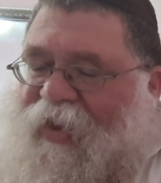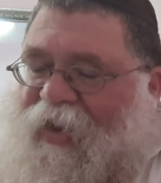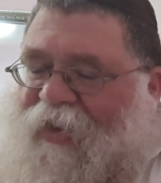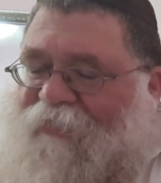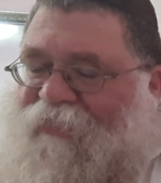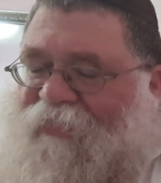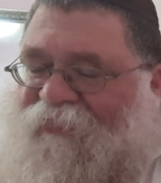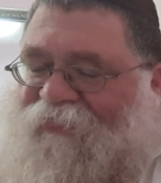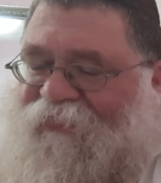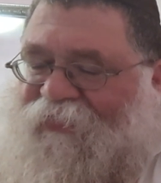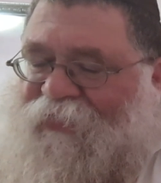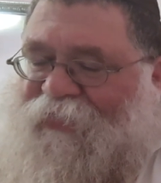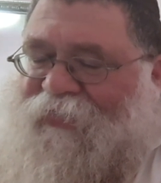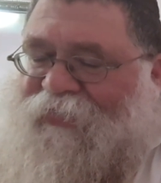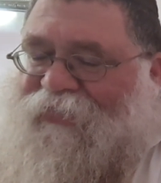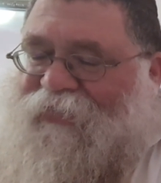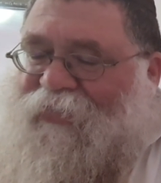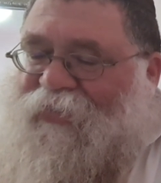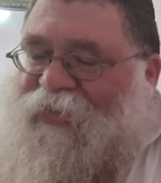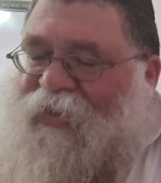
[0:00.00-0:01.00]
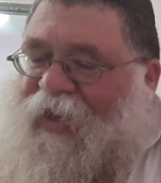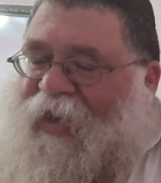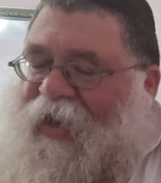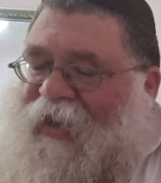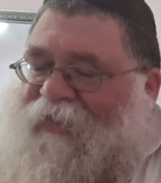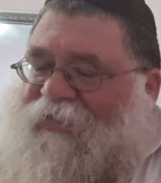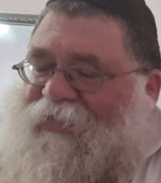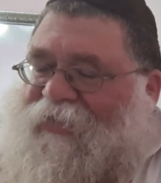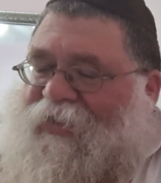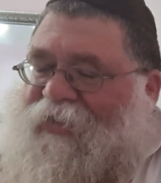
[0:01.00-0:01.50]
it refers to the
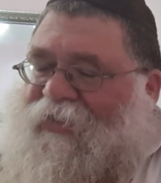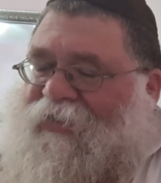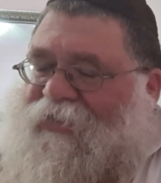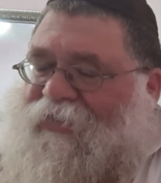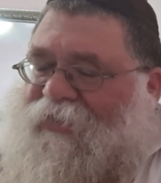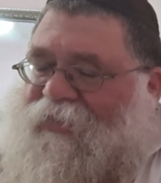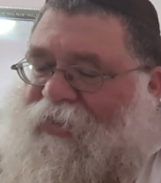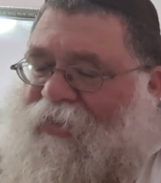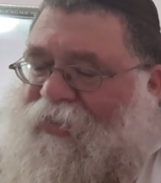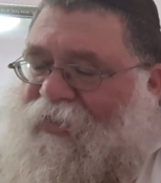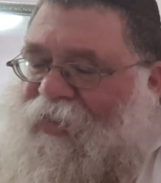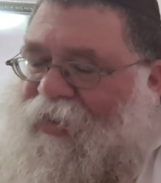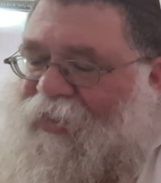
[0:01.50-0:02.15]
essence,